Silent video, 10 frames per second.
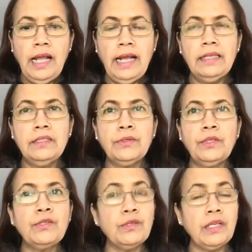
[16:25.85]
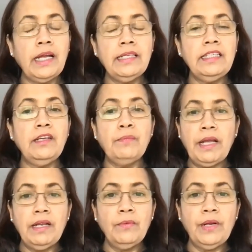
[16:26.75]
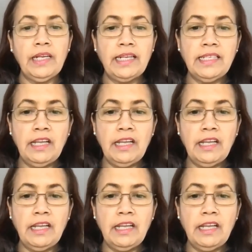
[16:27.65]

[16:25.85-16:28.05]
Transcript: And so the society, the men were getting